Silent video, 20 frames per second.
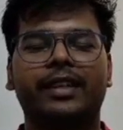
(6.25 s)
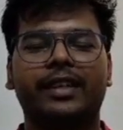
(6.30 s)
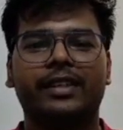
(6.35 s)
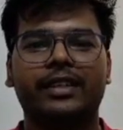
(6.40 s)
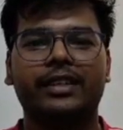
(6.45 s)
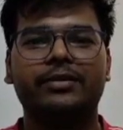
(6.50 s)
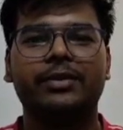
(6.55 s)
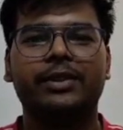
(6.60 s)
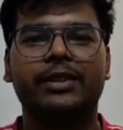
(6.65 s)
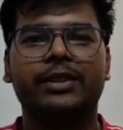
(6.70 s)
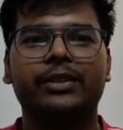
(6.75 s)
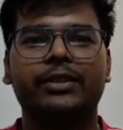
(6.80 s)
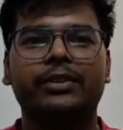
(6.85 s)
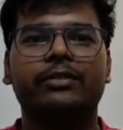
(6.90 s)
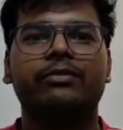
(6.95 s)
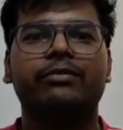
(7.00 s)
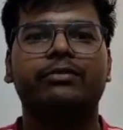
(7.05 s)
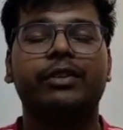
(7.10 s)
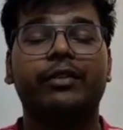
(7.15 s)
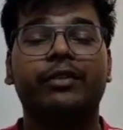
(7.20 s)
In this
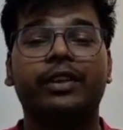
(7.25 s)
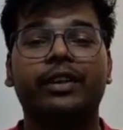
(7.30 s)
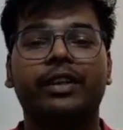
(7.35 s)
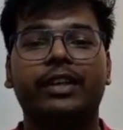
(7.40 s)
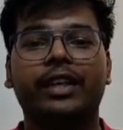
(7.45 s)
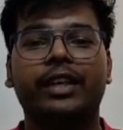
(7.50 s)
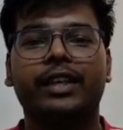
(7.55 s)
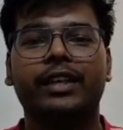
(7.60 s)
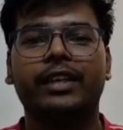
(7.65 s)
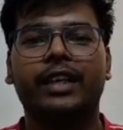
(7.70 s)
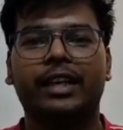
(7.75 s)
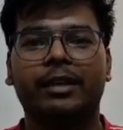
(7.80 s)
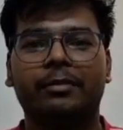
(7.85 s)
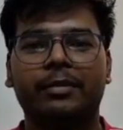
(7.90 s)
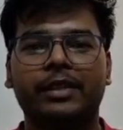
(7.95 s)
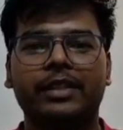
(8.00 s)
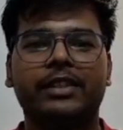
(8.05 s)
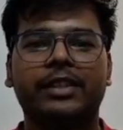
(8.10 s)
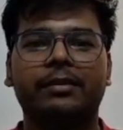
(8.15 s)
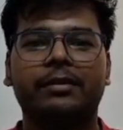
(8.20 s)
video, we will create and
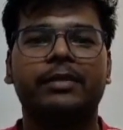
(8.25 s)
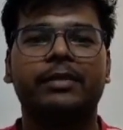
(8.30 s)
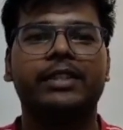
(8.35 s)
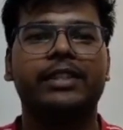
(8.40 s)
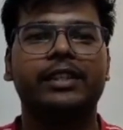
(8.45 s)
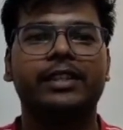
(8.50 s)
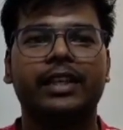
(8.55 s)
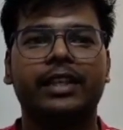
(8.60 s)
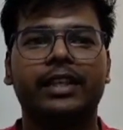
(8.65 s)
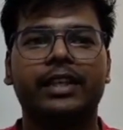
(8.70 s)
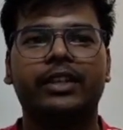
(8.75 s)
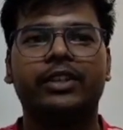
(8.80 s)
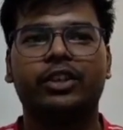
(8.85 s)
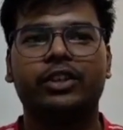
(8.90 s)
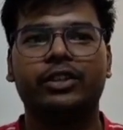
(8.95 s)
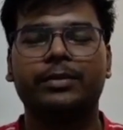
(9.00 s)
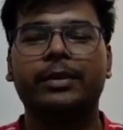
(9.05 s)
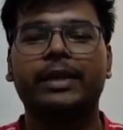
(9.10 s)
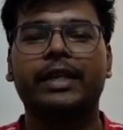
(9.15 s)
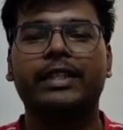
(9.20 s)
build some machine learning
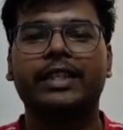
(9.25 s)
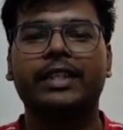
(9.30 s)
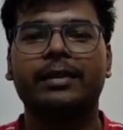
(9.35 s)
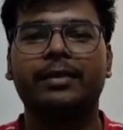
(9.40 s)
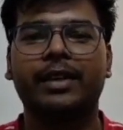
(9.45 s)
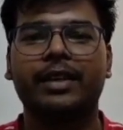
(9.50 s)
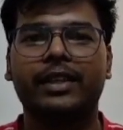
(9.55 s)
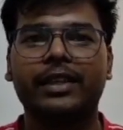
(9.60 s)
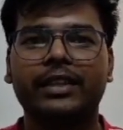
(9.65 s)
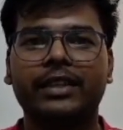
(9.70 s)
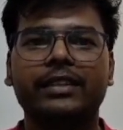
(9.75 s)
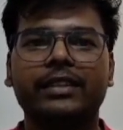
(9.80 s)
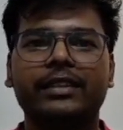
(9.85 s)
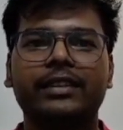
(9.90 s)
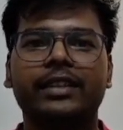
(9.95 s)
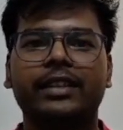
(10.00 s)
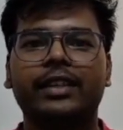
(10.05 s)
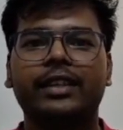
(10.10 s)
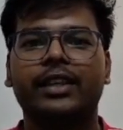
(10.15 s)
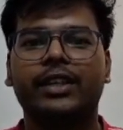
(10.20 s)
classification model
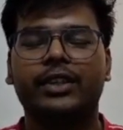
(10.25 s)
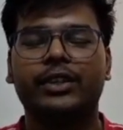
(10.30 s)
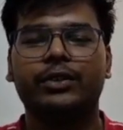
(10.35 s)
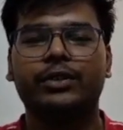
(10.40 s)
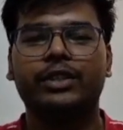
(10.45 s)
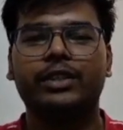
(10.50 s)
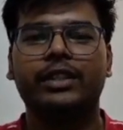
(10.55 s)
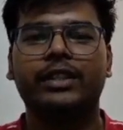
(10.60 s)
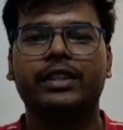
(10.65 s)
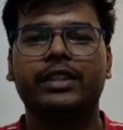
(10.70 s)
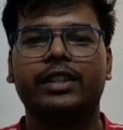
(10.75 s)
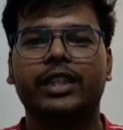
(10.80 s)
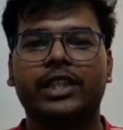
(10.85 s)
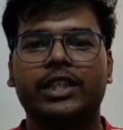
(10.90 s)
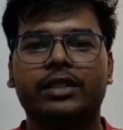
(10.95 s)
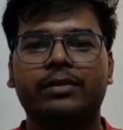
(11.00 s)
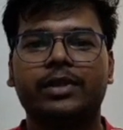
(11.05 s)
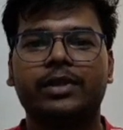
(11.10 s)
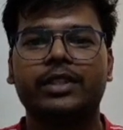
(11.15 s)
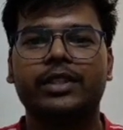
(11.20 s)
using
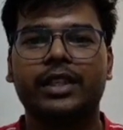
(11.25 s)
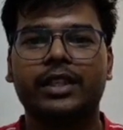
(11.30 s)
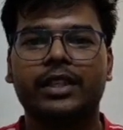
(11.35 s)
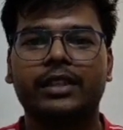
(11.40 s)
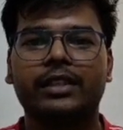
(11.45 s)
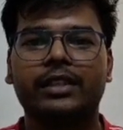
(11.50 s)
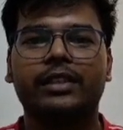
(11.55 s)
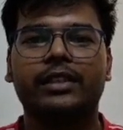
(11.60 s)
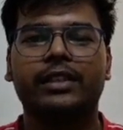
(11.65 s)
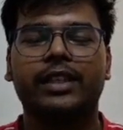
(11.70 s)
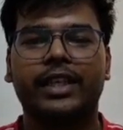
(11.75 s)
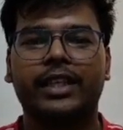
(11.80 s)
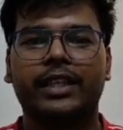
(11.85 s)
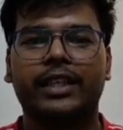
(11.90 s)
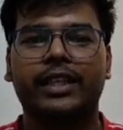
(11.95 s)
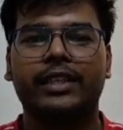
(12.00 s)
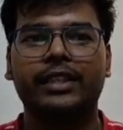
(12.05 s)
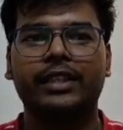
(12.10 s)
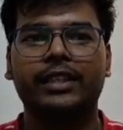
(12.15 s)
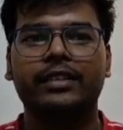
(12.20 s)
customer churn
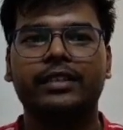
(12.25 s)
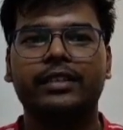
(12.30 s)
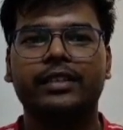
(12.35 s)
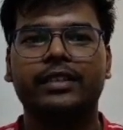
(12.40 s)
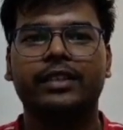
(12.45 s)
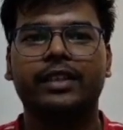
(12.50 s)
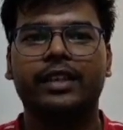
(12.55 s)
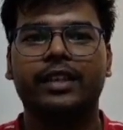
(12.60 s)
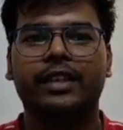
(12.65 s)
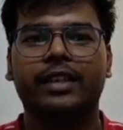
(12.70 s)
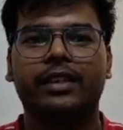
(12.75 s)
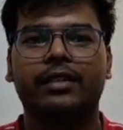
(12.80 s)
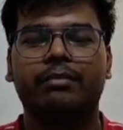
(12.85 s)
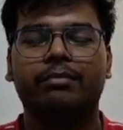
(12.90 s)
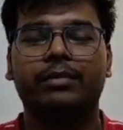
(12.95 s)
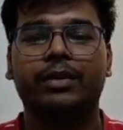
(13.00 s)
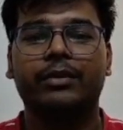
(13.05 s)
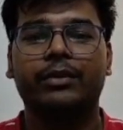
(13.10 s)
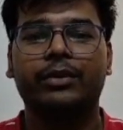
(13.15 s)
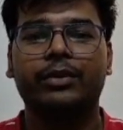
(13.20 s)
dataset.
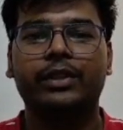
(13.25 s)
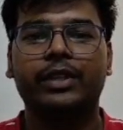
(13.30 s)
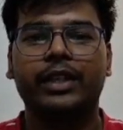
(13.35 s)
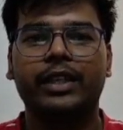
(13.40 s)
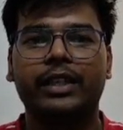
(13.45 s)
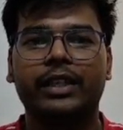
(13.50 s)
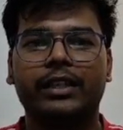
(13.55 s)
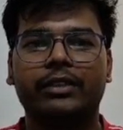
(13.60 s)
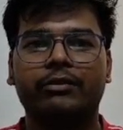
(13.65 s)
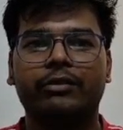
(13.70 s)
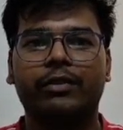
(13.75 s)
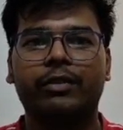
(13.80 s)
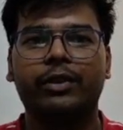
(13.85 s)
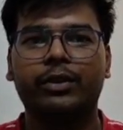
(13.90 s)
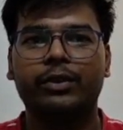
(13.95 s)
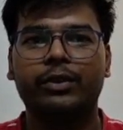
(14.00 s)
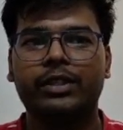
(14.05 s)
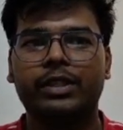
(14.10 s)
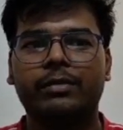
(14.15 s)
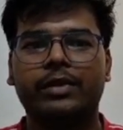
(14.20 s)
Before that, we
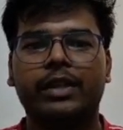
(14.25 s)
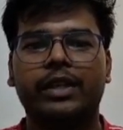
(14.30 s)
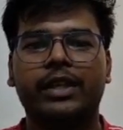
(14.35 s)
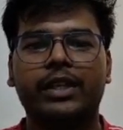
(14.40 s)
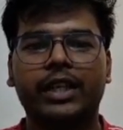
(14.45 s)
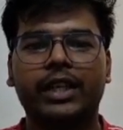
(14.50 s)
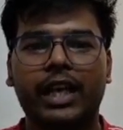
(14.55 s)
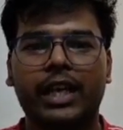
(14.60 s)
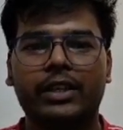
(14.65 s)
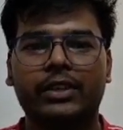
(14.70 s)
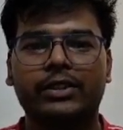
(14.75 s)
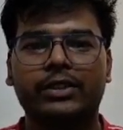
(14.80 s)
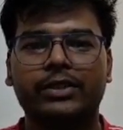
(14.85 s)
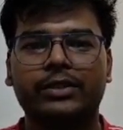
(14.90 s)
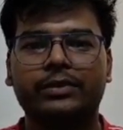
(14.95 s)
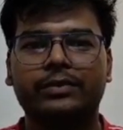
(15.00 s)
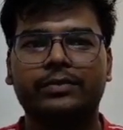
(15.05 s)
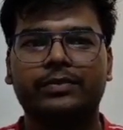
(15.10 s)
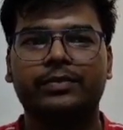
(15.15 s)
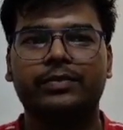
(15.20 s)
will do some EDA
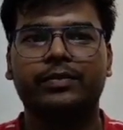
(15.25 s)
also.